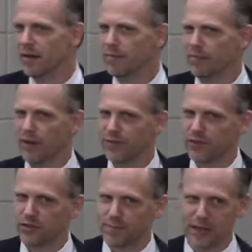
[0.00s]
But for
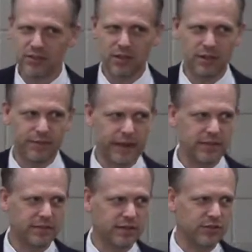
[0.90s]
special
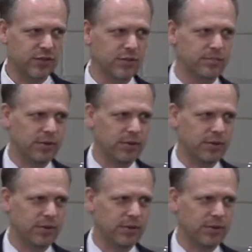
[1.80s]
events and certain